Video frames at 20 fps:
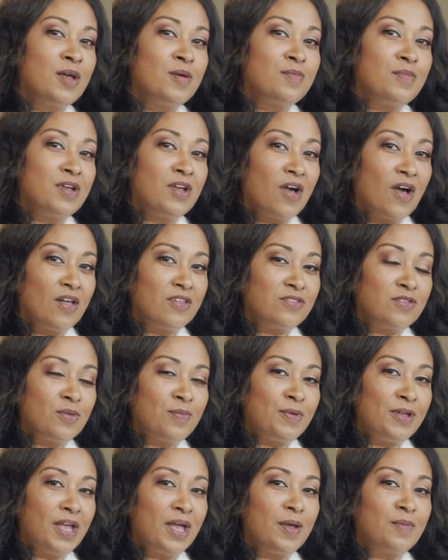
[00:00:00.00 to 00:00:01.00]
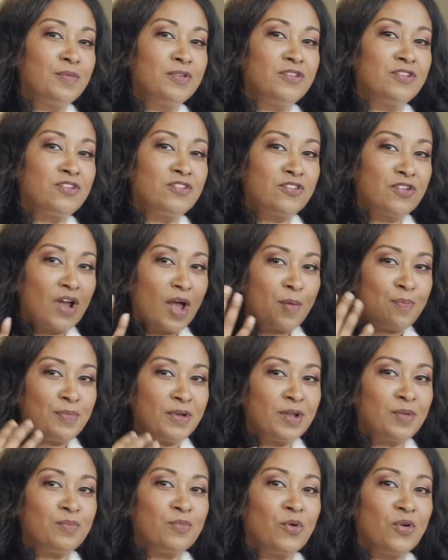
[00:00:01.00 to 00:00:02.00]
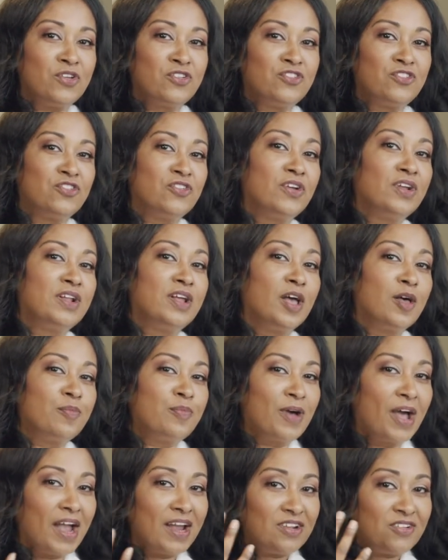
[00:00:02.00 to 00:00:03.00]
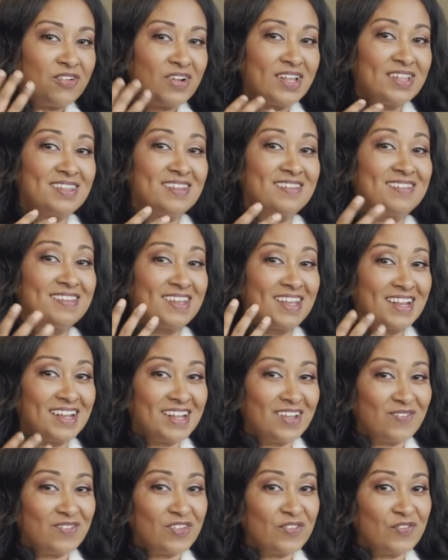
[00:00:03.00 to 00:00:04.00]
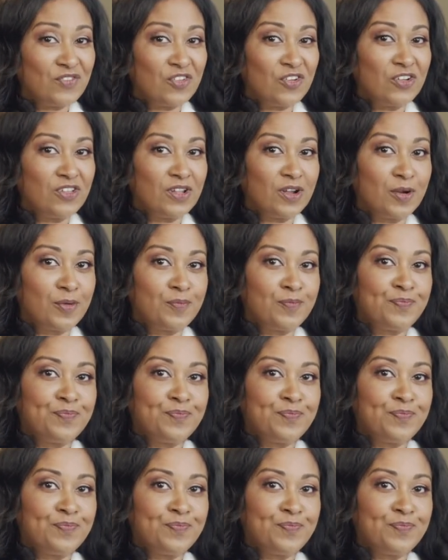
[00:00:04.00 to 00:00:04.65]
may also be able to trap in moisture and help hydrate the skin even further.